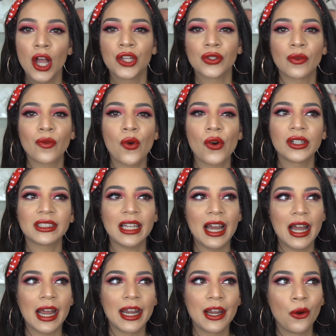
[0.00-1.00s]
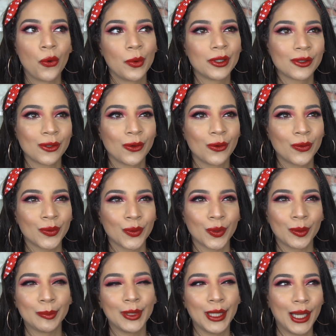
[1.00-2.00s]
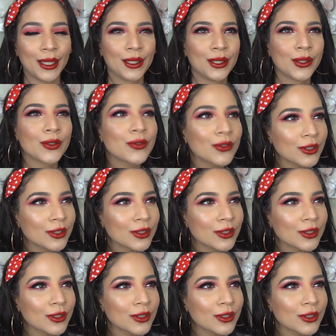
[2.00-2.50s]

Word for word: So of course I always go for black heels.